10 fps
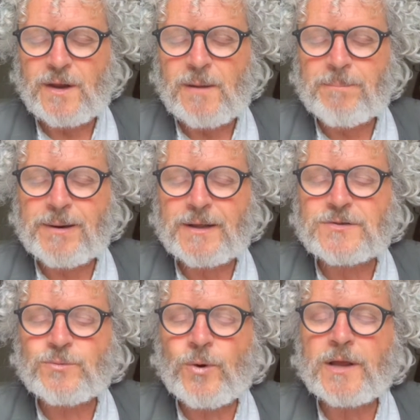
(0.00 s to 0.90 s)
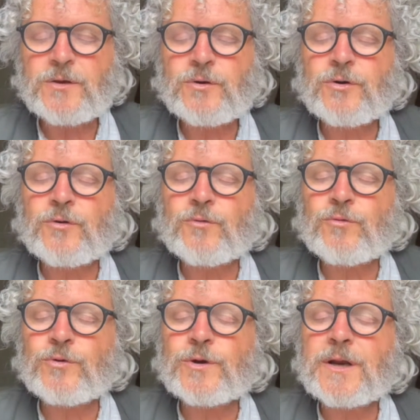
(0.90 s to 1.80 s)
a place where you
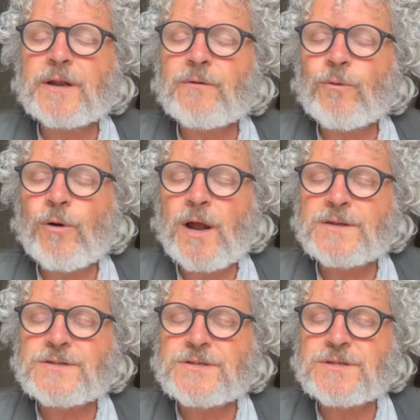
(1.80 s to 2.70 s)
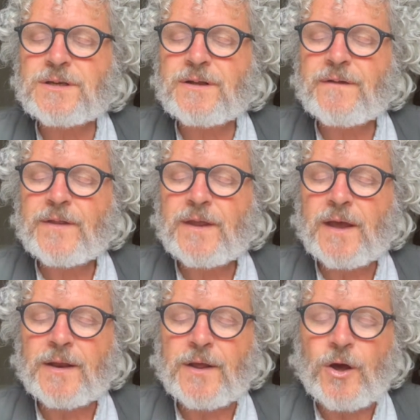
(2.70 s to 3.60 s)
can really rest
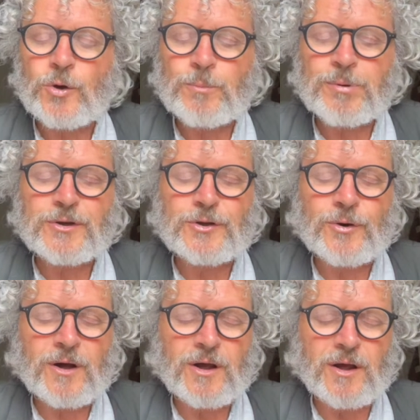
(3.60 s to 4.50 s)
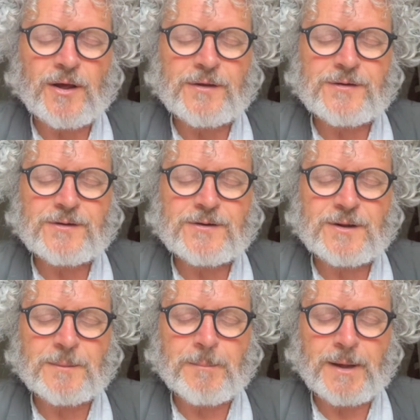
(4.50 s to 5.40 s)
and open your heart
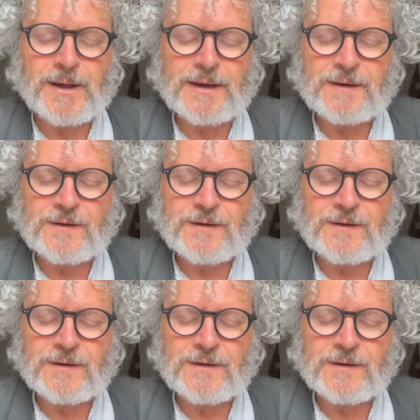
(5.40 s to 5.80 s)
and mind.